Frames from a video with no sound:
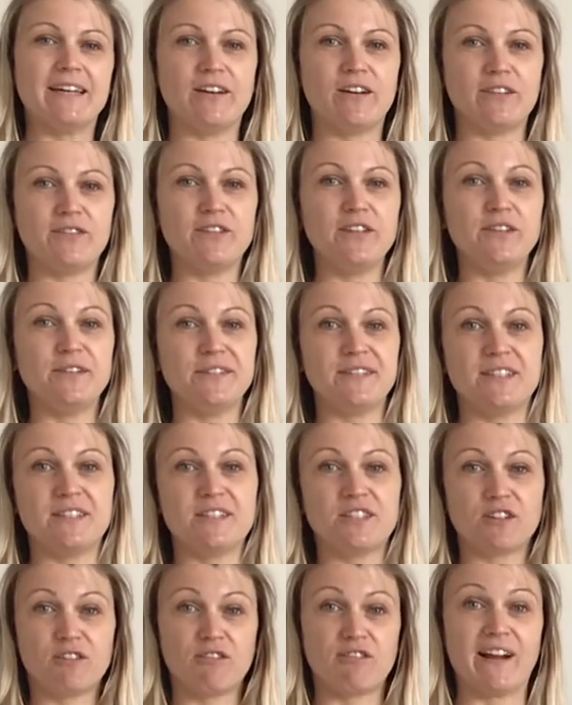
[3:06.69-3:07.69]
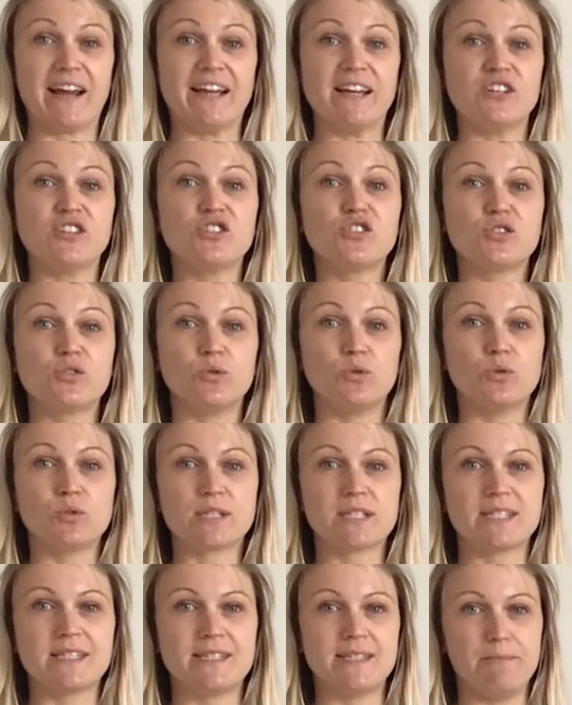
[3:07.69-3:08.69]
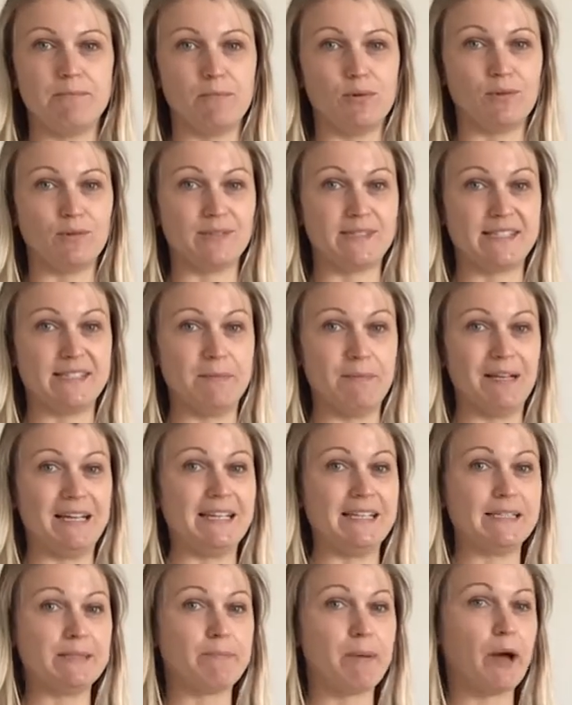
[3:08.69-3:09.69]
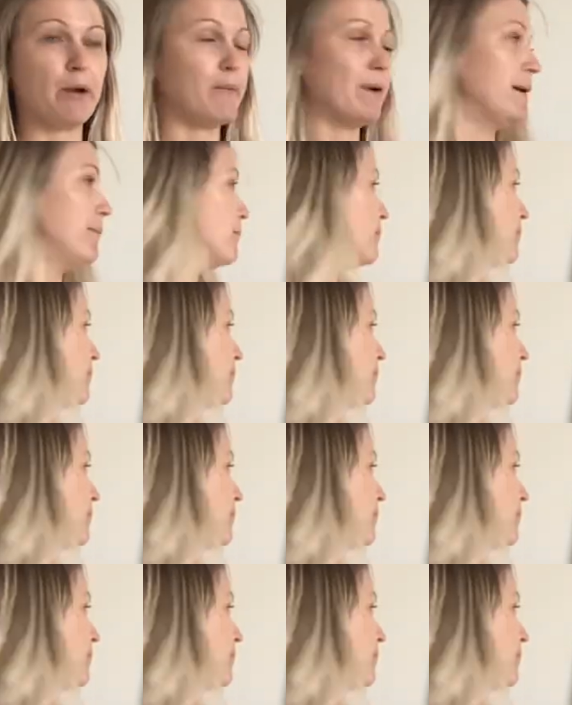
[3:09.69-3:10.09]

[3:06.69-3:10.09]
and I've used it to create a short, simple similes poem.